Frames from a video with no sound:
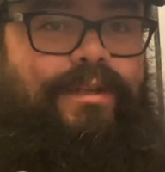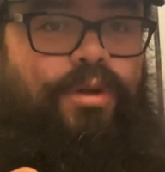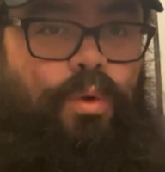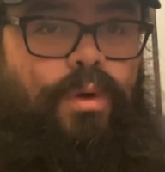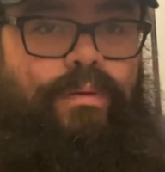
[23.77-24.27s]

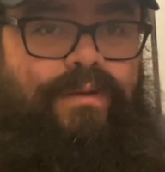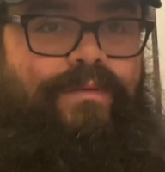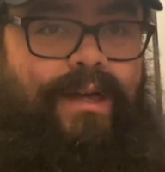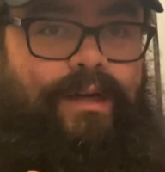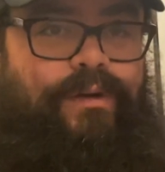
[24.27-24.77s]

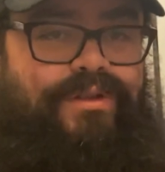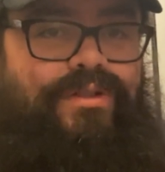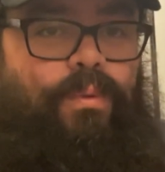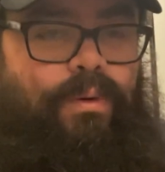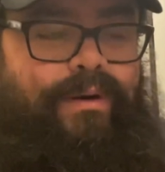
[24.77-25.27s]
coronavirus
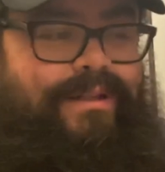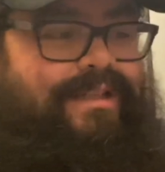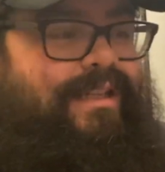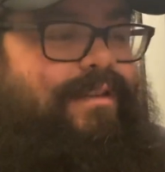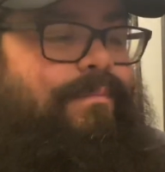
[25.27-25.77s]

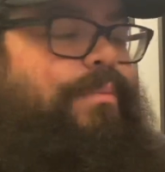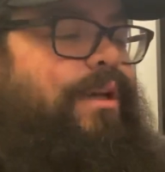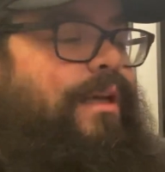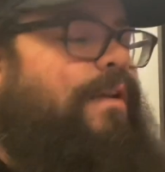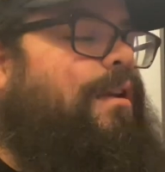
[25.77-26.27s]
quarantine,
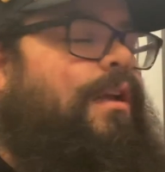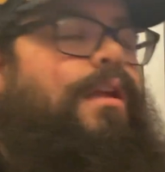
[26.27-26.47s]
but.